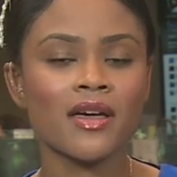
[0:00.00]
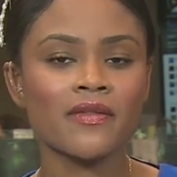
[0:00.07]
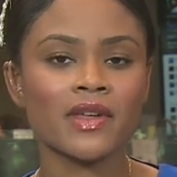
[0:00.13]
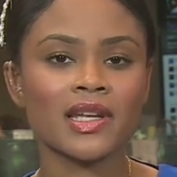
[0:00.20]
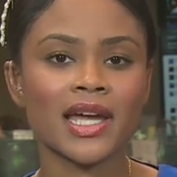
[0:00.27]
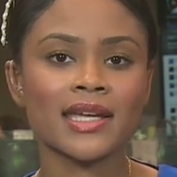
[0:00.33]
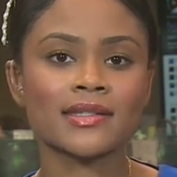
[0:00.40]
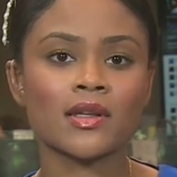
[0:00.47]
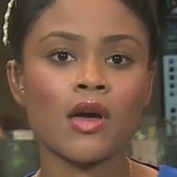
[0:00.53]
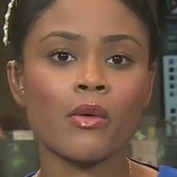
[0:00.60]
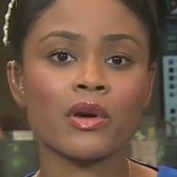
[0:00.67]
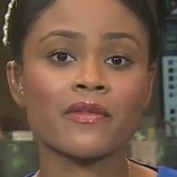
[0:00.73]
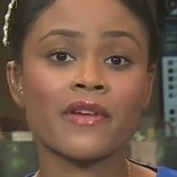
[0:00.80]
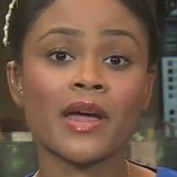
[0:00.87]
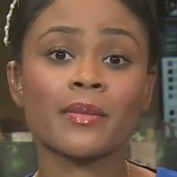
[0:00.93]
The Laynes, along
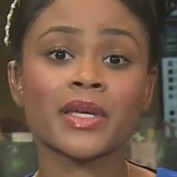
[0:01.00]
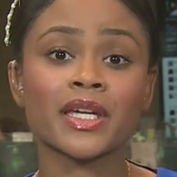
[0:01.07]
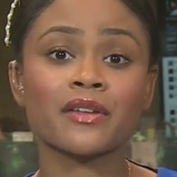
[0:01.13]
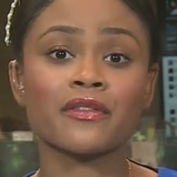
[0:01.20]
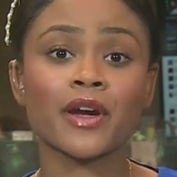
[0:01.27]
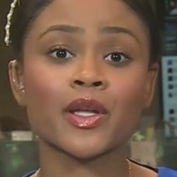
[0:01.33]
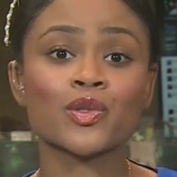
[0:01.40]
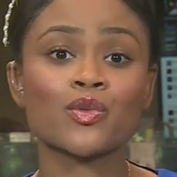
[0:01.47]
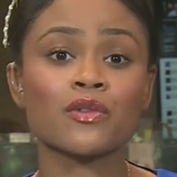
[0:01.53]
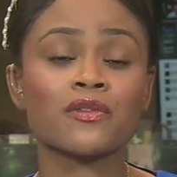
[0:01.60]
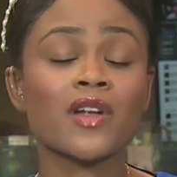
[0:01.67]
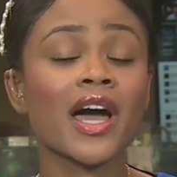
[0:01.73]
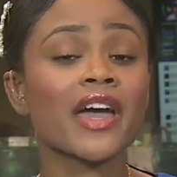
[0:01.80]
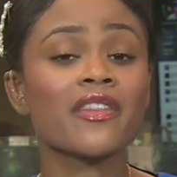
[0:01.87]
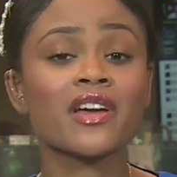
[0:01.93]
with family and friends, will
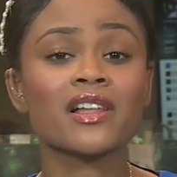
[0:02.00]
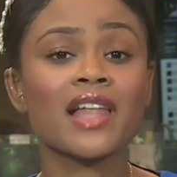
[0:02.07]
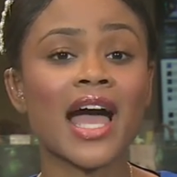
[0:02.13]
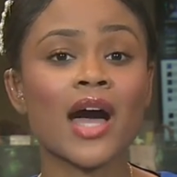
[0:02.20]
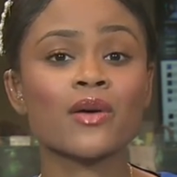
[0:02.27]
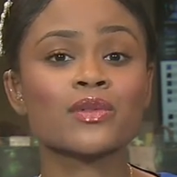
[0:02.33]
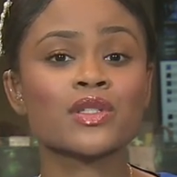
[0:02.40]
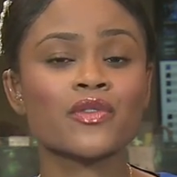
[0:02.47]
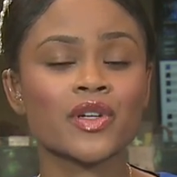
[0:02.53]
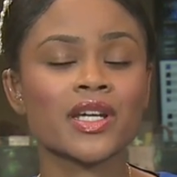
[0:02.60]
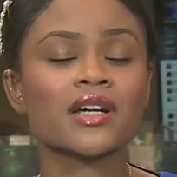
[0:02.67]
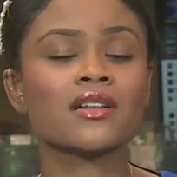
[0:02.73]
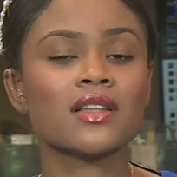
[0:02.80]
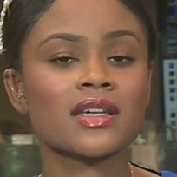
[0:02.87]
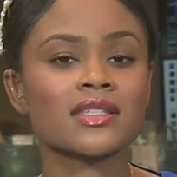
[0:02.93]
fly in the clouds for
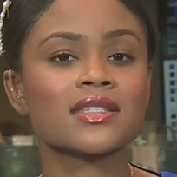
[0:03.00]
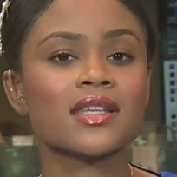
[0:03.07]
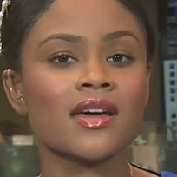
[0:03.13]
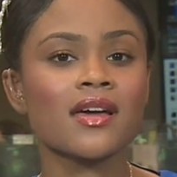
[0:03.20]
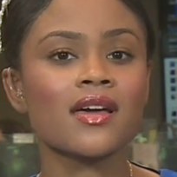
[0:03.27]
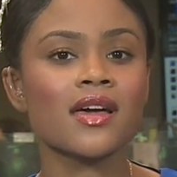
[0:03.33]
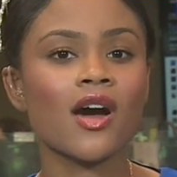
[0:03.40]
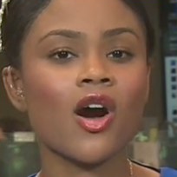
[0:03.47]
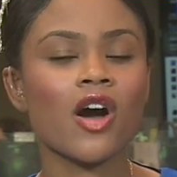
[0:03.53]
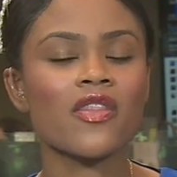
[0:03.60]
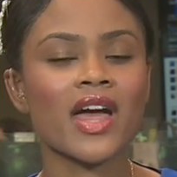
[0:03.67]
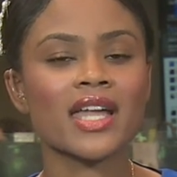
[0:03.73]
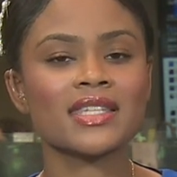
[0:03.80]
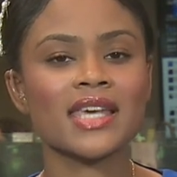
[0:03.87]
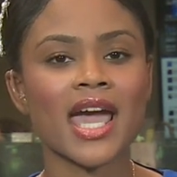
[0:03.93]
Nicholas on
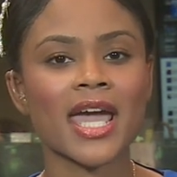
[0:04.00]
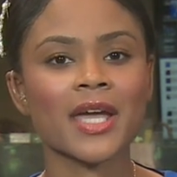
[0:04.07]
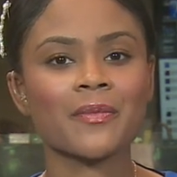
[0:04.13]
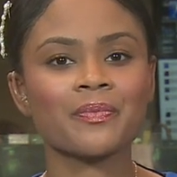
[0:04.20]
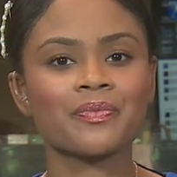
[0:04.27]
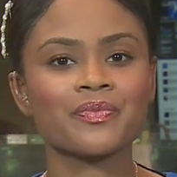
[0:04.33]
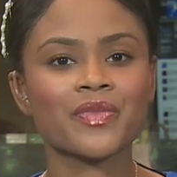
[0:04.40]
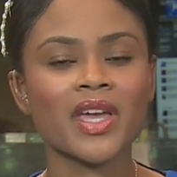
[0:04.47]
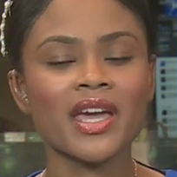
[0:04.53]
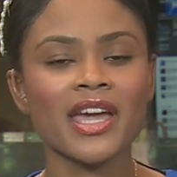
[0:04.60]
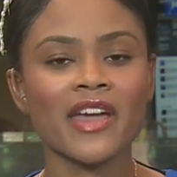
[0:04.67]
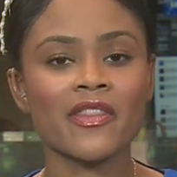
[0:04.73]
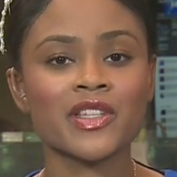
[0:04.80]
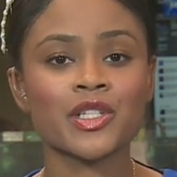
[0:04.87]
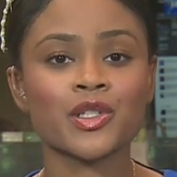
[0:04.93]
that day.
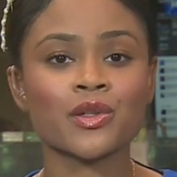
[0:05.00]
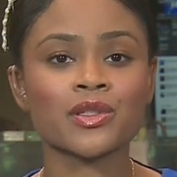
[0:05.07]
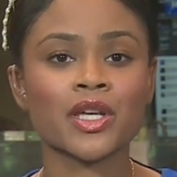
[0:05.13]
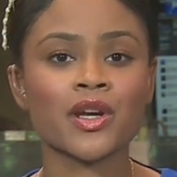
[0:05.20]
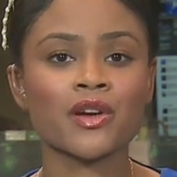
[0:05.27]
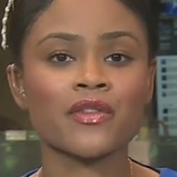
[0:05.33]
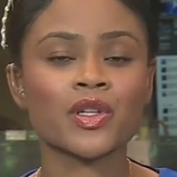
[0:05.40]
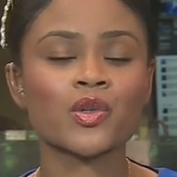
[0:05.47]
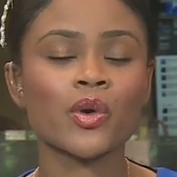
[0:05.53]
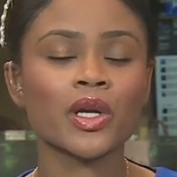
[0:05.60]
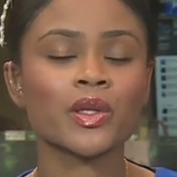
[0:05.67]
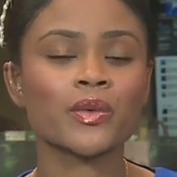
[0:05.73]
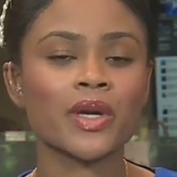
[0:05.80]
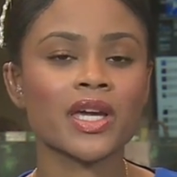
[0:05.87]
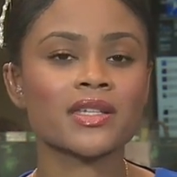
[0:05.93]
In the Digital Center,
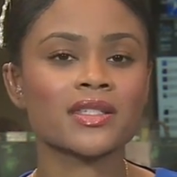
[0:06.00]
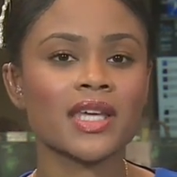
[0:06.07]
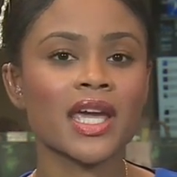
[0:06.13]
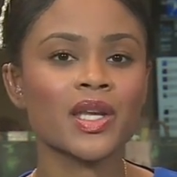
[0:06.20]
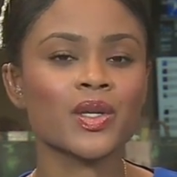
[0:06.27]
Victoria Lucas, eight